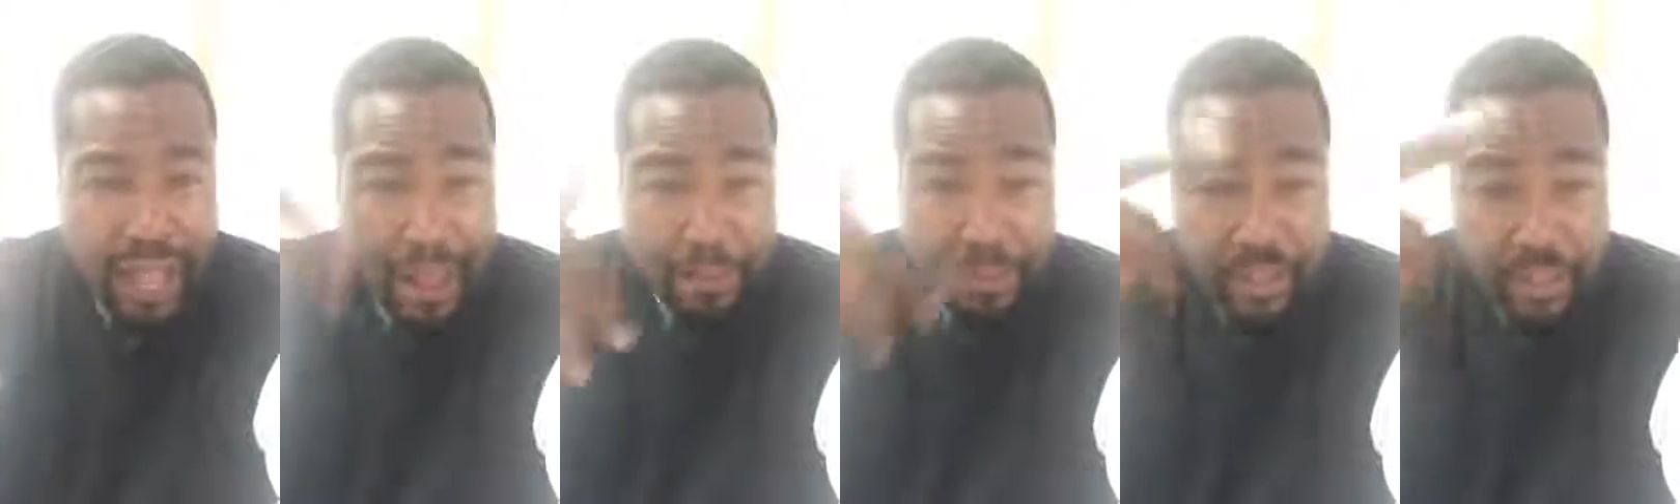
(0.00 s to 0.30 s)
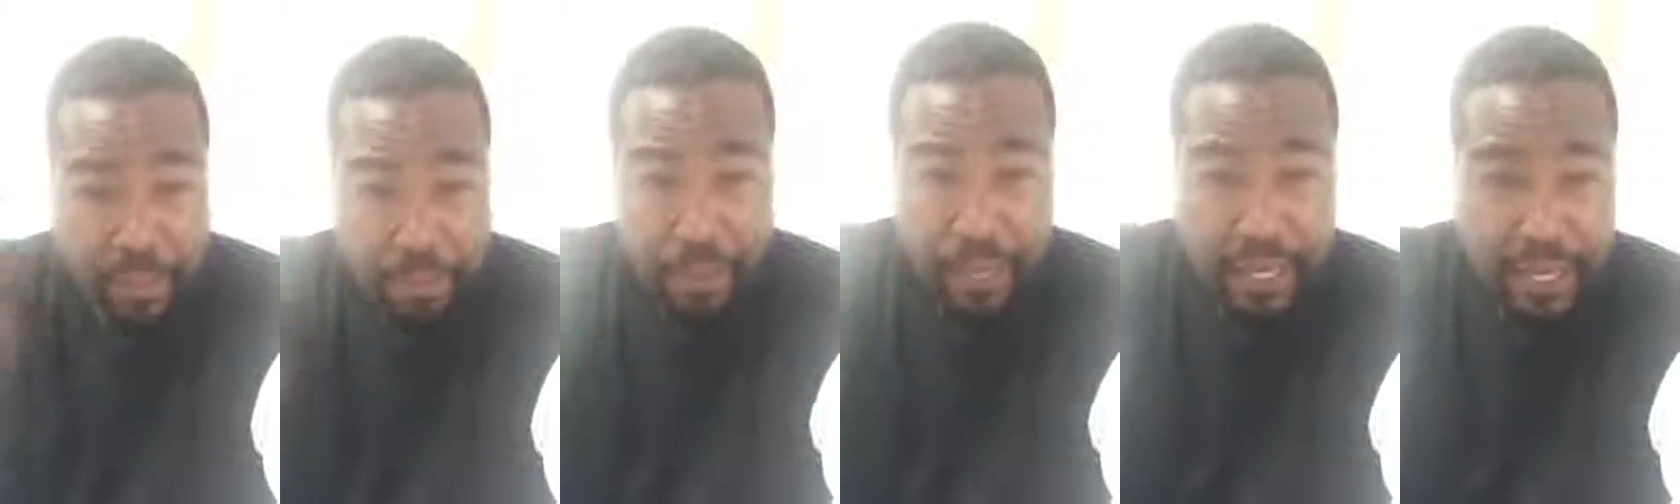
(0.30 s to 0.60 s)
I'm
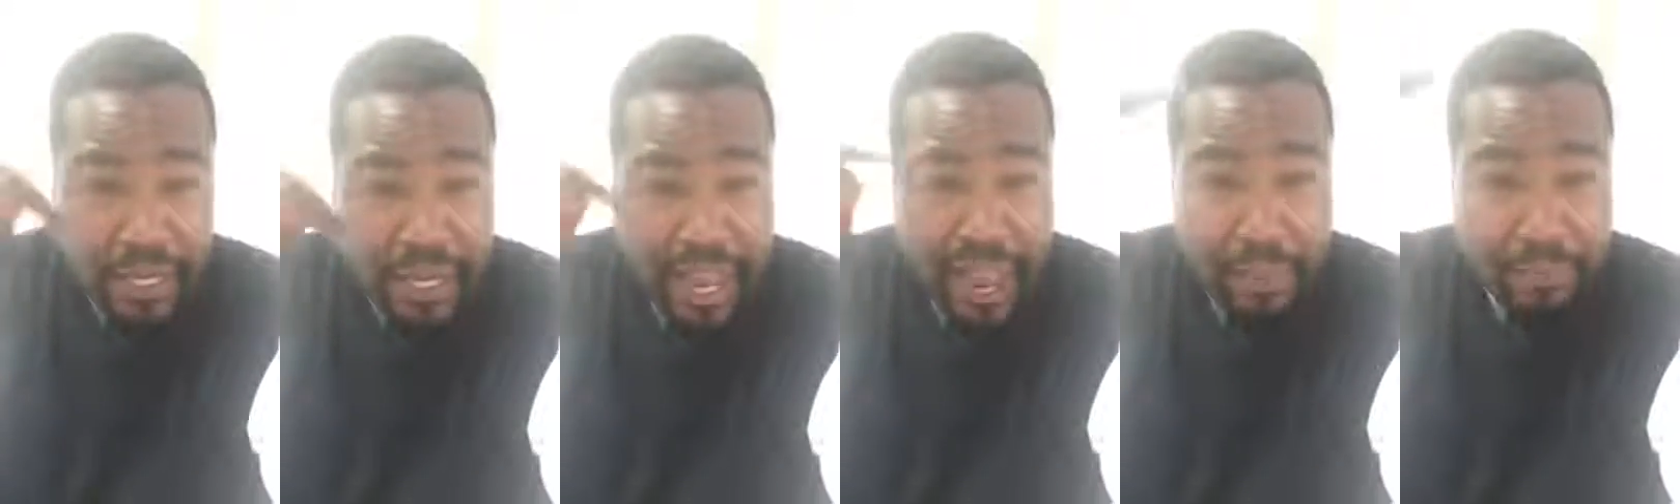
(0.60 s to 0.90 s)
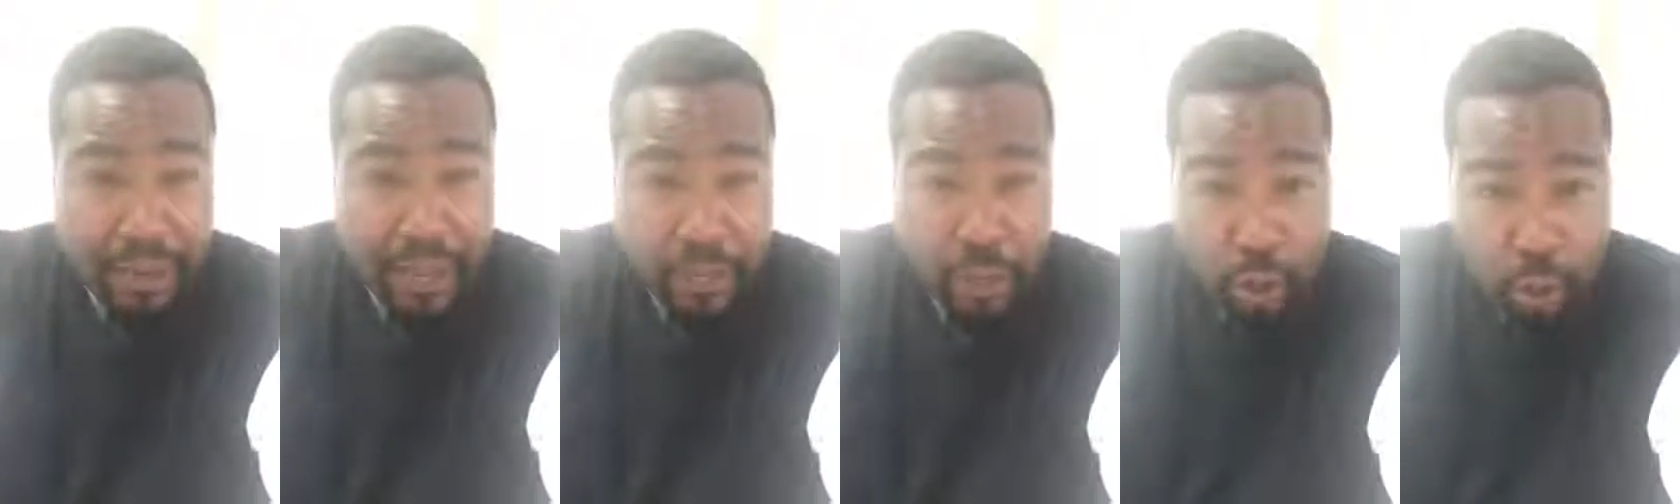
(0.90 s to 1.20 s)
speaking, I'm
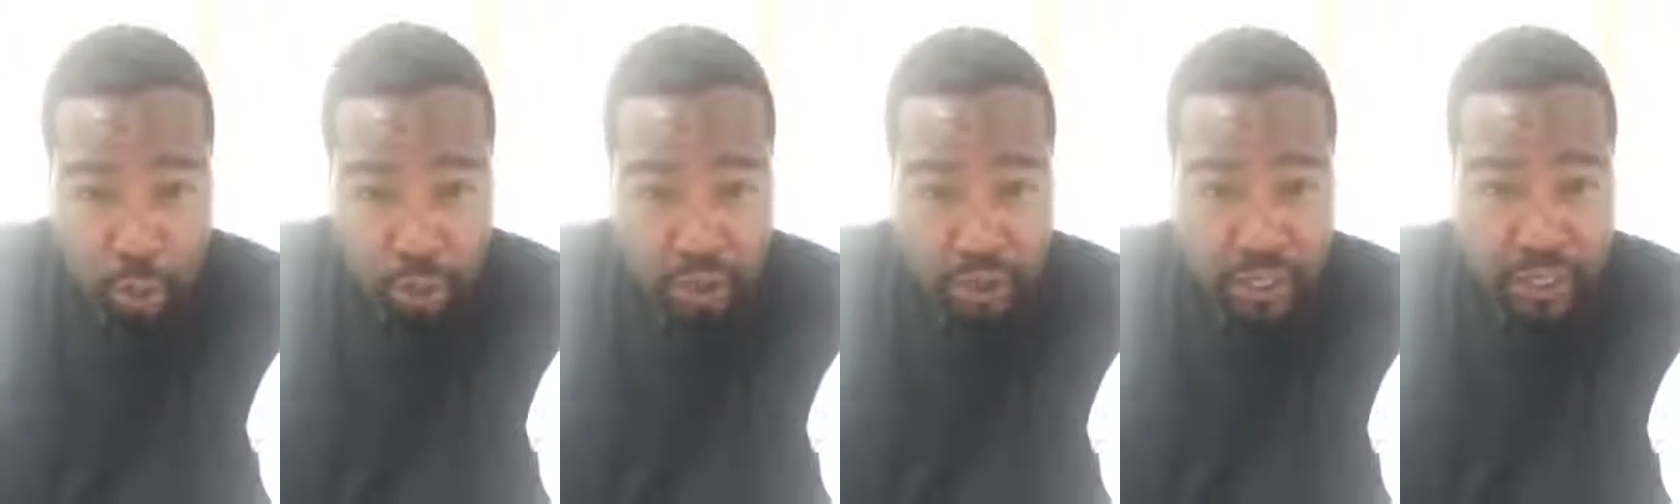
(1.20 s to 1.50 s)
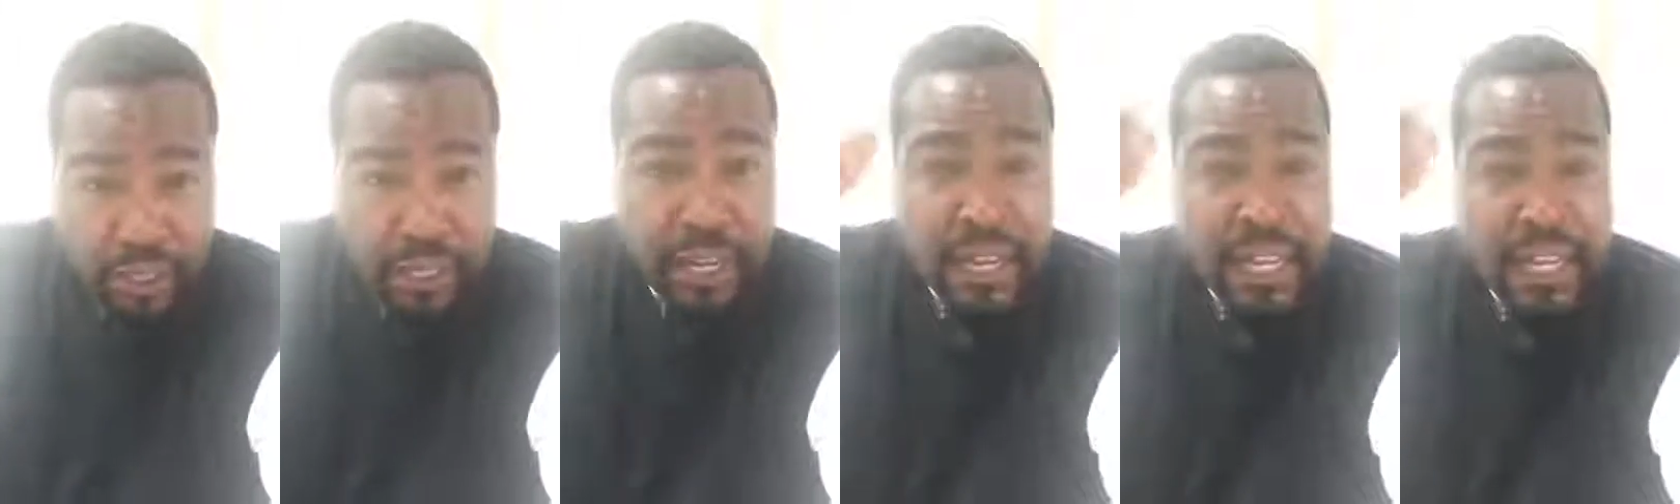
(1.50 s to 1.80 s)
not hosting,